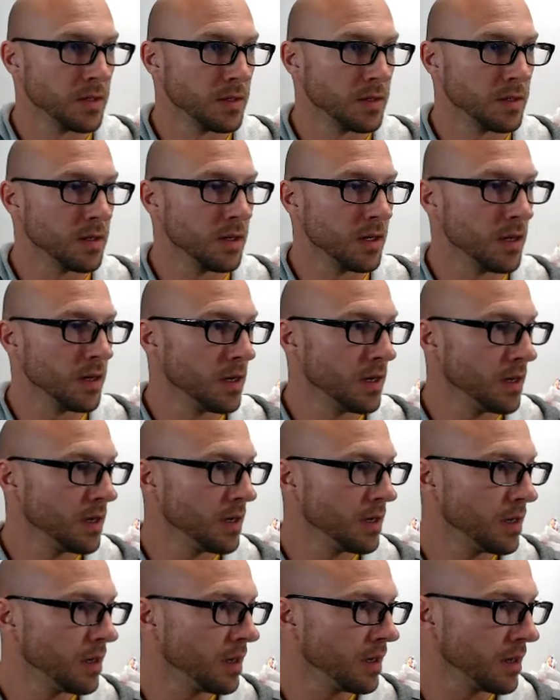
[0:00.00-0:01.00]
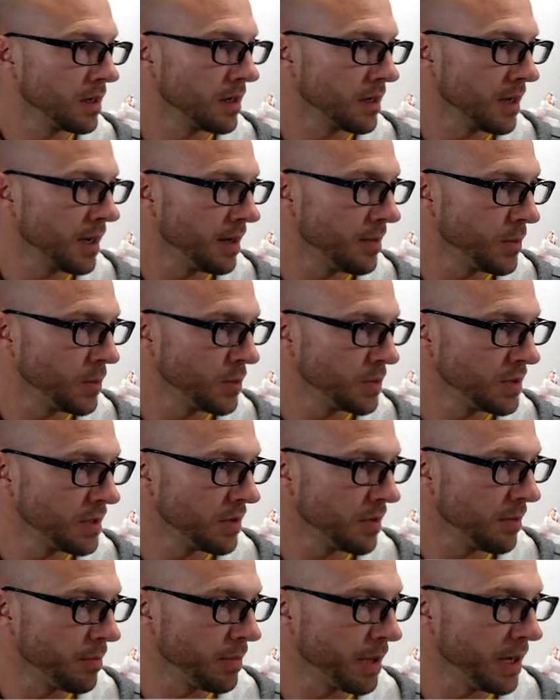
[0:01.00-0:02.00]
Our combos are
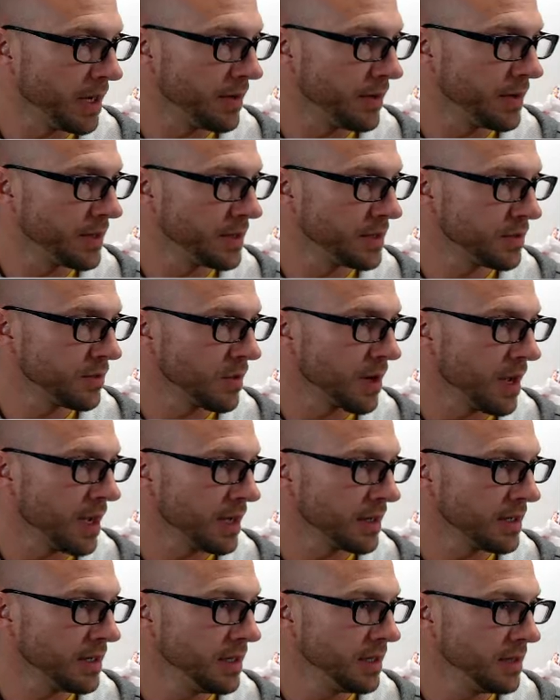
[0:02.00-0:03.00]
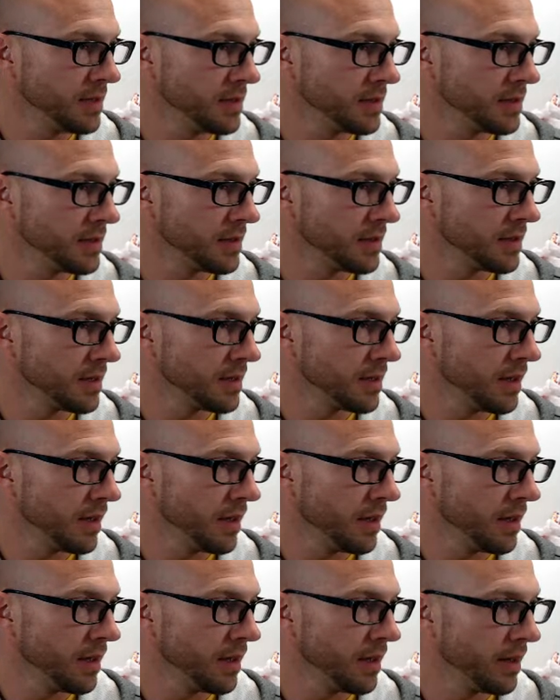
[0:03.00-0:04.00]
the Pirates, Rockies,
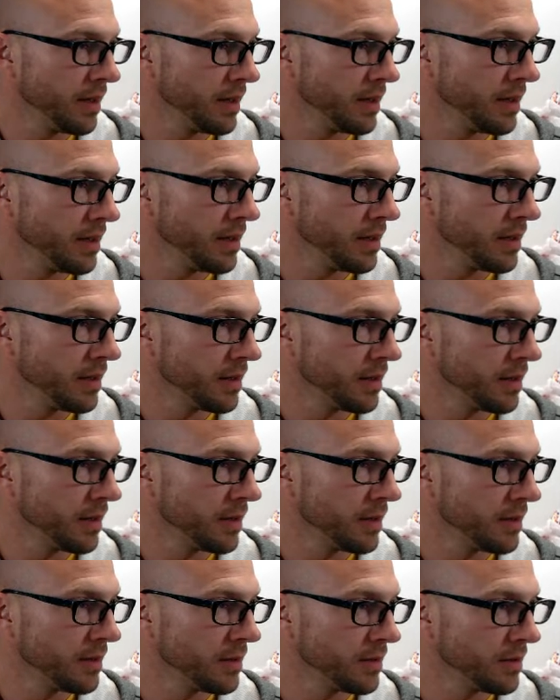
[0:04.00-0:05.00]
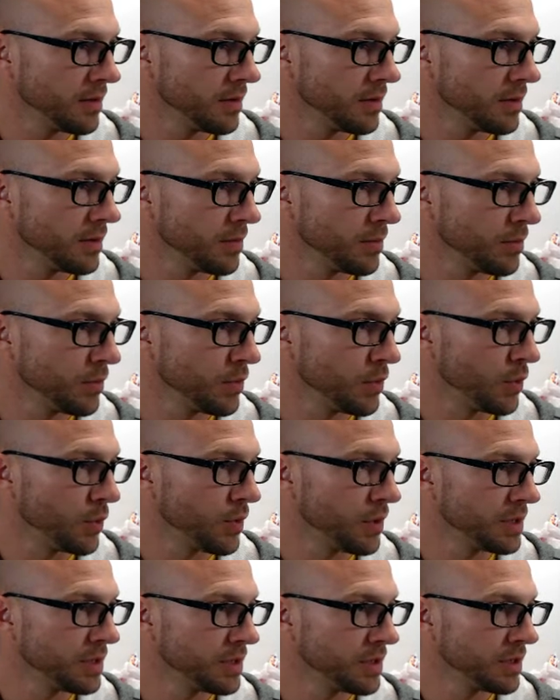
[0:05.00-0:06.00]
and
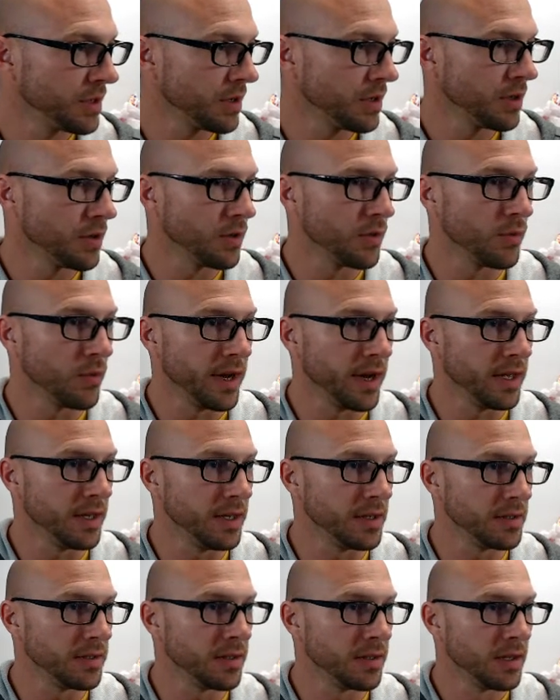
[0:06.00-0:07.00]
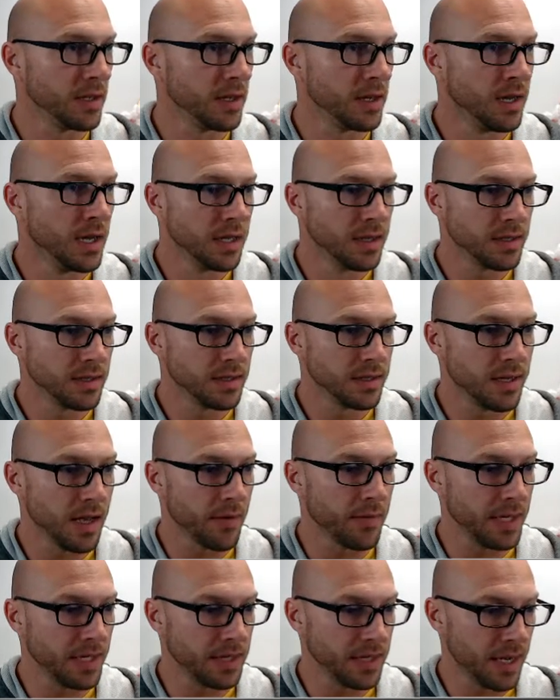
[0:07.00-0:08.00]
Brewers, Rays. This is how
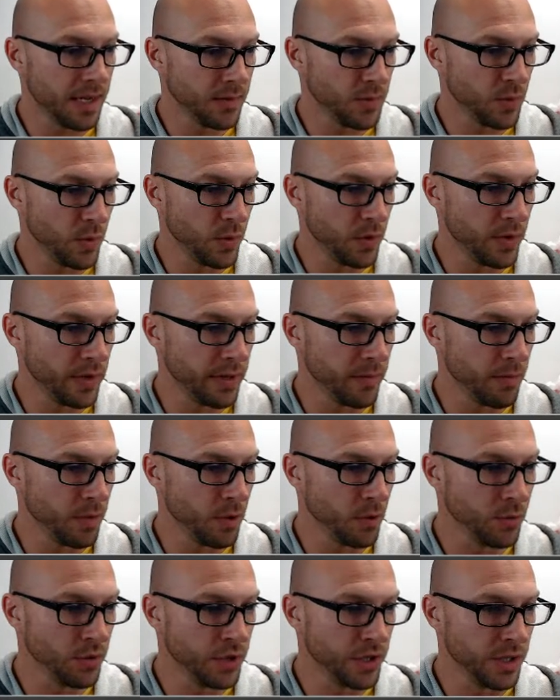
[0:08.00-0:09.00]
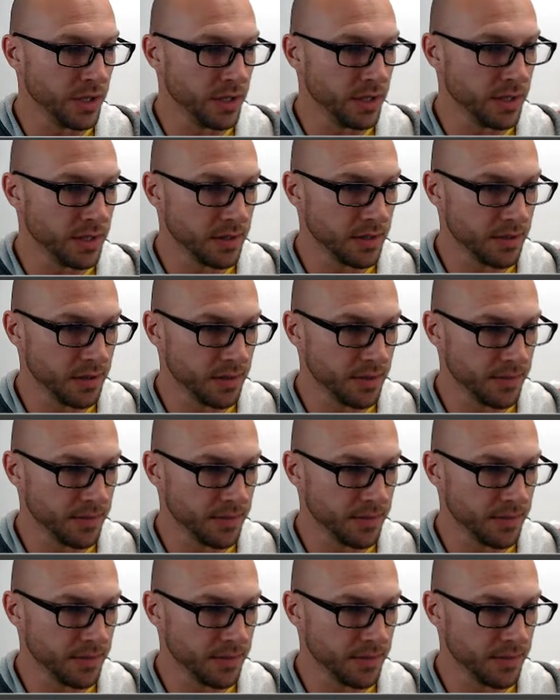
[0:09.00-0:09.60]
many times we will hit both sheets.